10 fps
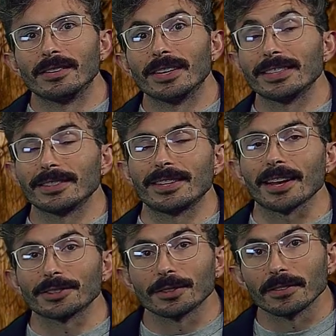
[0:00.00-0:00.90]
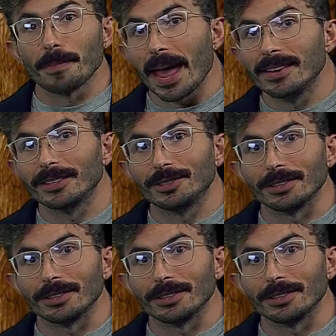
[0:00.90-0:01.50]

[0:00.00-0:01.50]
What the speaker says: it's the texture of paint she